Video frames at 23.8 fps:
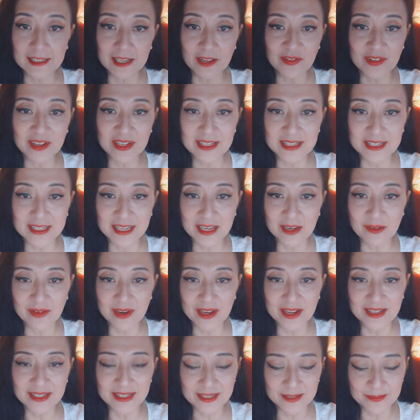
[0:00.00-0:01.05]
nothing
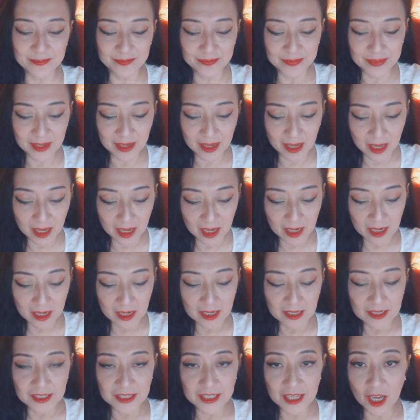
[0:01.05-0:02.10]
serious.
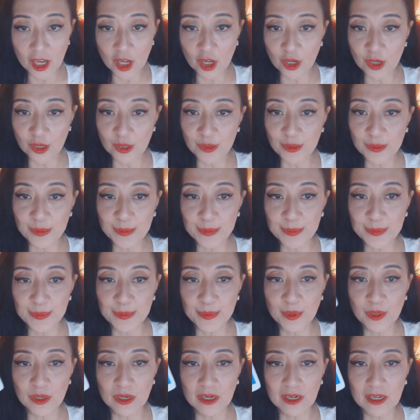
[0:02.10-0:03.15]
So
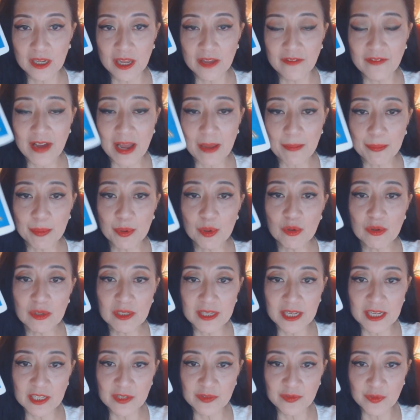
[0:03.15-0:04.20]
if I
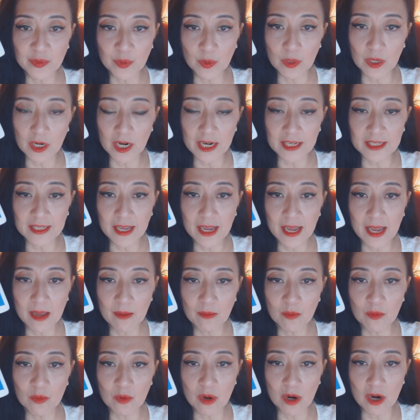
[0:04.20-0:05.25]
put this for a
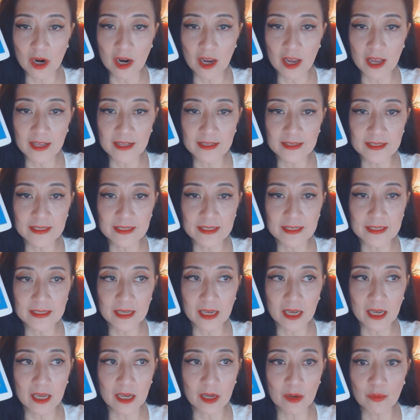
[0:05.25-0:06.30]
10 ones
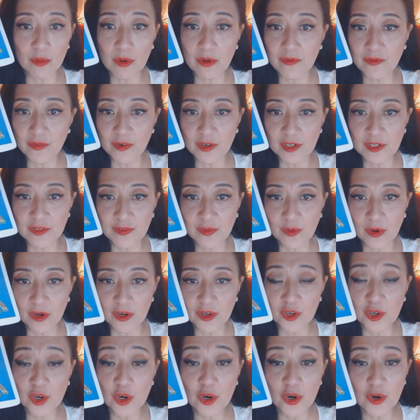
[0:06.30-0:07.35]
reverse for
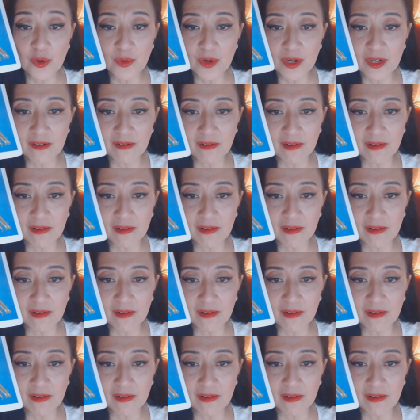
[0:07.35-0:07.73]
a current